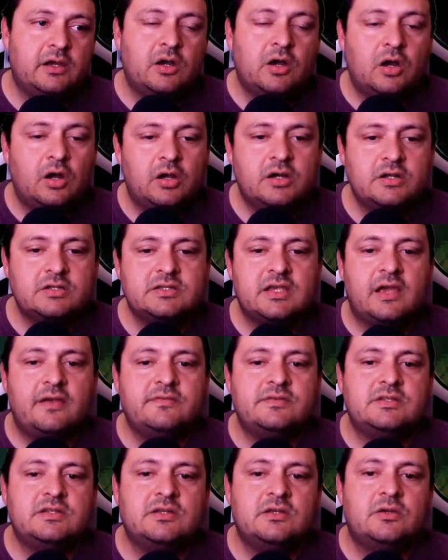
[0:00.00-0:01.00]
cards. I've
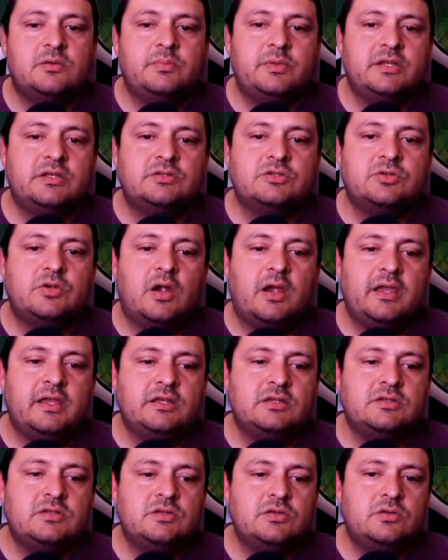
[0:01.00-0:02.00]
still been
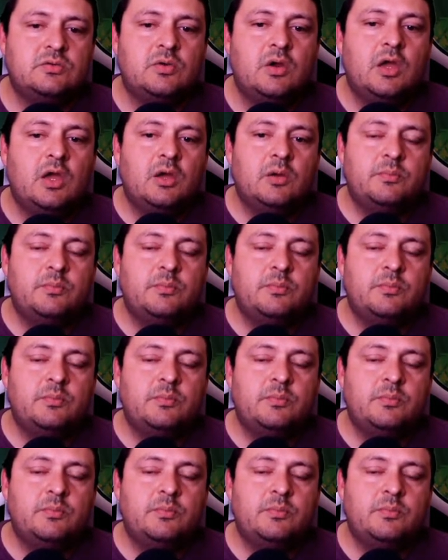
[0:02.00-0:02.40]
trying to